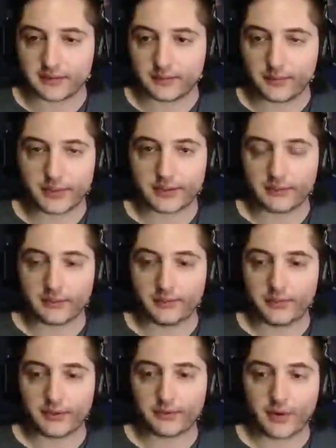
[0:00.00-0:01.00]
But
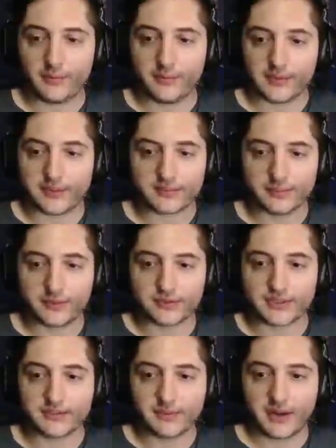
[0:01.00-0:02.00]
the problem is most
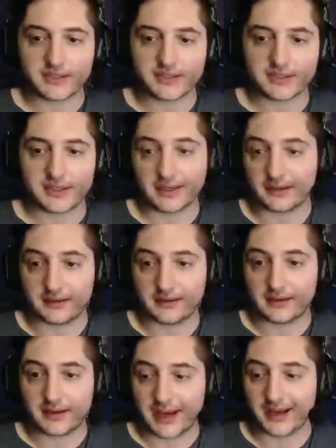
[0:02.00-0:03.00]
of these bosses that
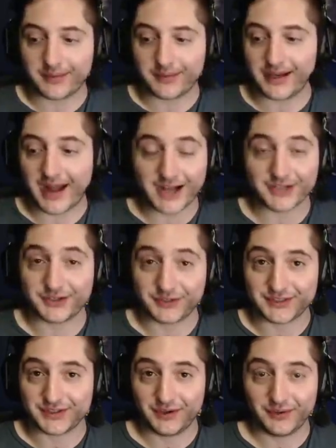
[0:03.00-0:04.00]
can be actually
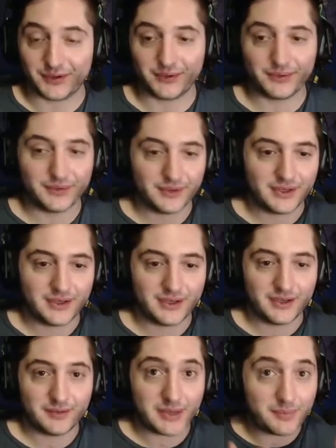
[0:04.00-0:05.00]
soloed,
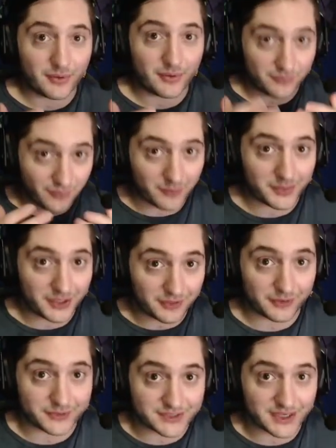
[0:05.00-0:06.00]
people are farming
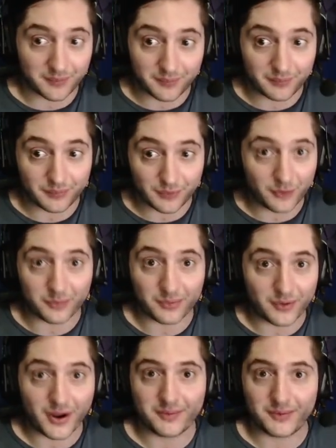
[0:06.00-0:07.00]
those up, no
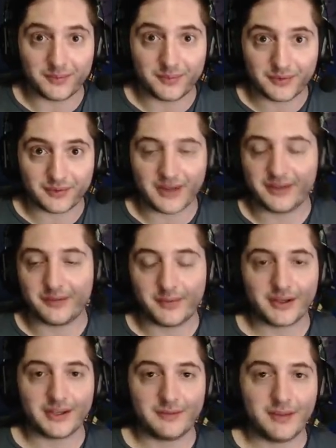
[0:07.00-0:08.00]
problem, right? They're
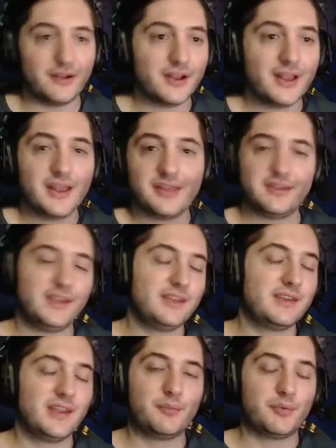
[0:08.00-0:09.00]
bugging them out. They need
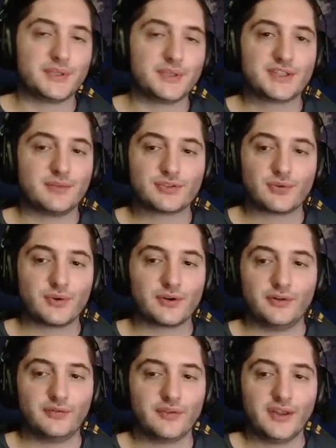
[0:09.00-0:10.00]
to implement some sort
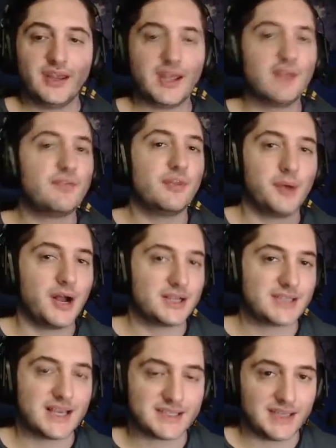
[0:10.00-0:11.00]
of, if the boss
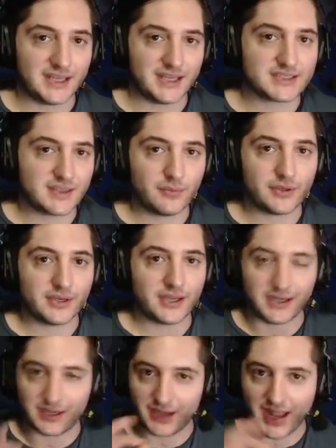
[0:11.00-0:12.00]
hasn't hit someone
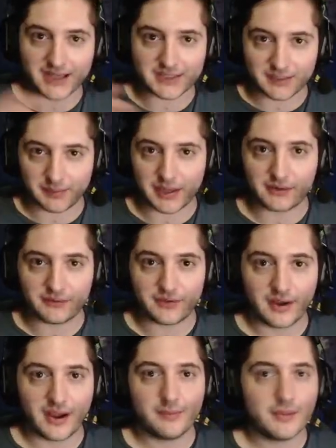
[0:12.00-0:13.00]
in an X amount of
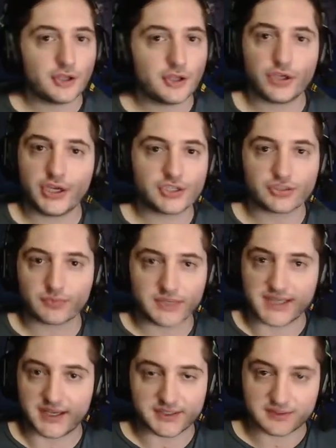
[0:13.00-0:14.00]
time, he just
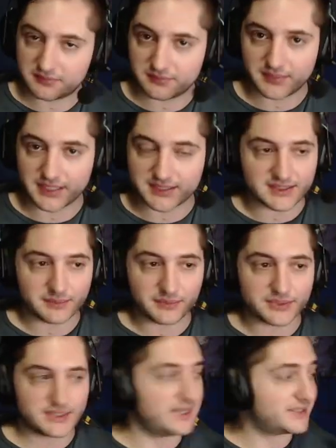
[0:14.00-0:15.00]
resets. That's as simple
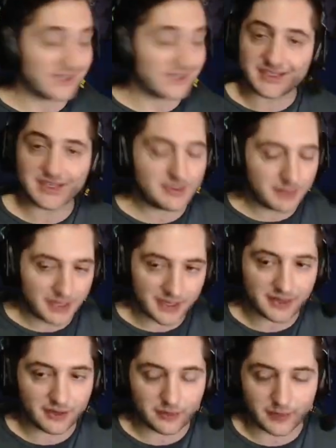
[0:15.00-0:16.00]
as it gets. It doesn't need to be
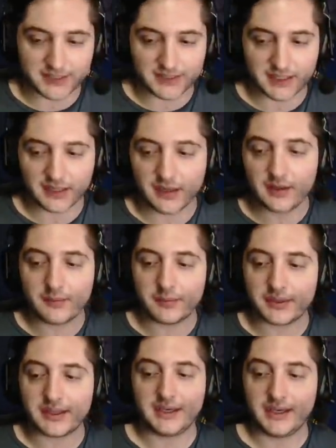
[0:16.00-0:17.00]
anything crazy, but
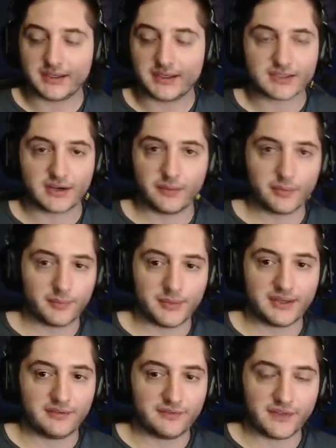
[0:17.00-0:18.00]
they need to start
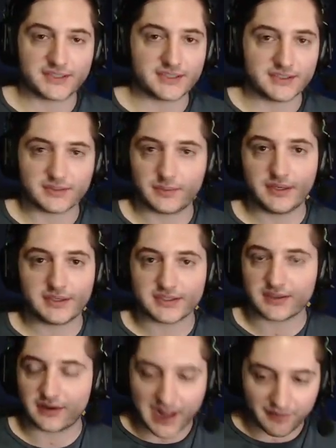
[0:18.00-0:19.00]
implementing fixes. We need to
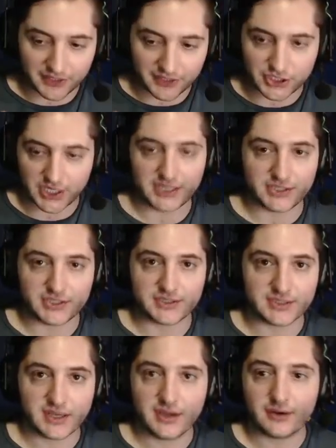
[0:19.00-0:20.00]
start having
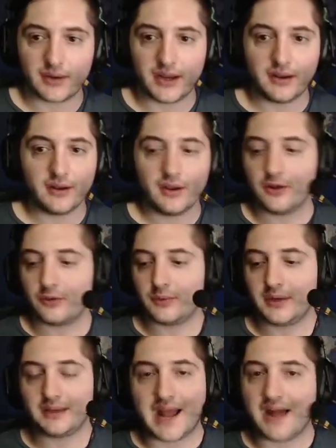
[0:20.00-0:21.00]
changes, right? We
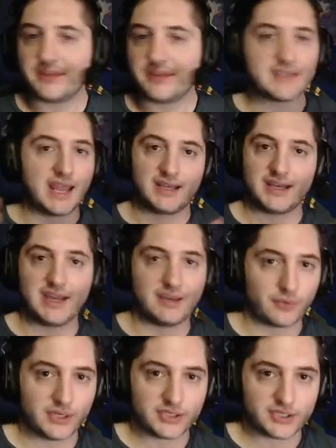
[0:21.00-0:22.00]
need to have these end game
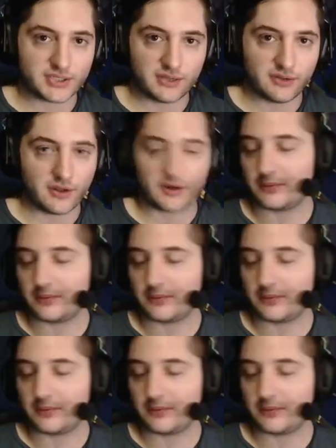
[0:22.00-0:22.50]
regions unlocked.